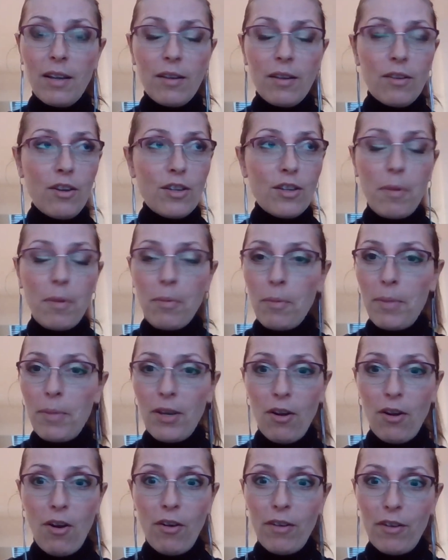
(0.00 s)
those people would be
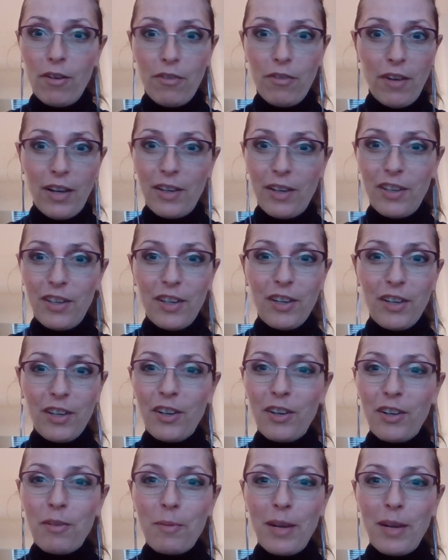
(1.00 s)
horrified. You
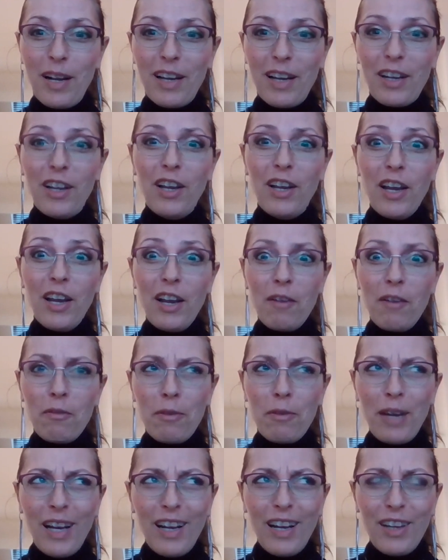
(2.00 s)
know, be like,
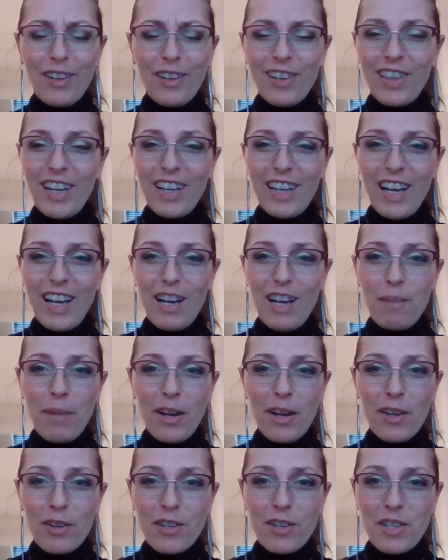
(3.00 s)
really, you think that
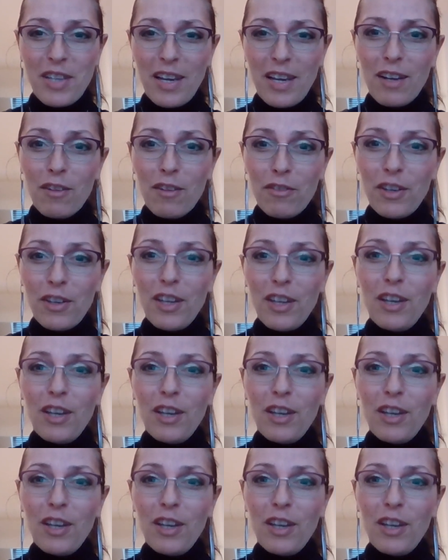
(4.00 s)
about yourself?